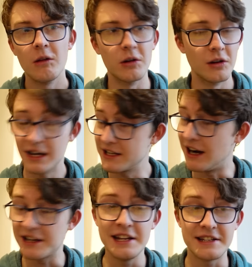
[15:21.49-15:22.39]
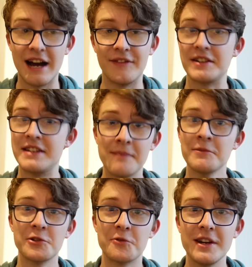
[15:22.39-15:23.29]
Oh, I'd need to have a damn
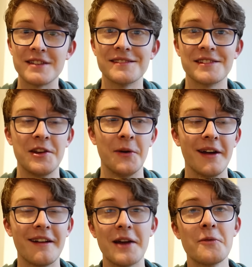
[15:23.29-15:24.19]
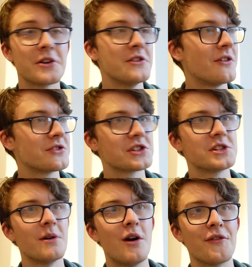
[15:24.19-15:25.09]
good reason to do it. I would not just
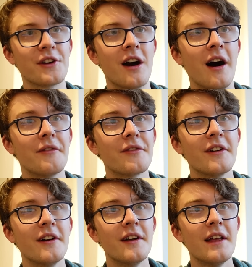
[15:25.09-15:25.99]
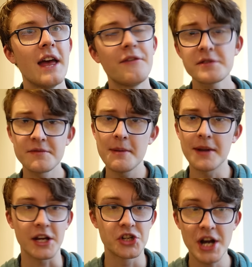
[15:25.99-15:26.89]
do it off the cuff. If it was maybe
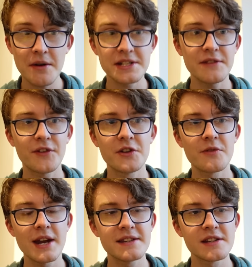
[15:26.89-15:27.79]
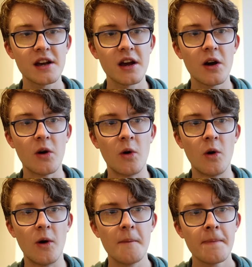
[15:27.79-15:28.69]
like a charity fundraiser
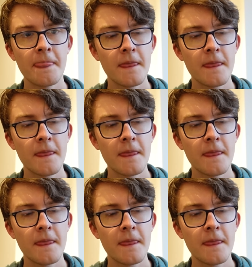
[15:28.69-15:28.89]
or...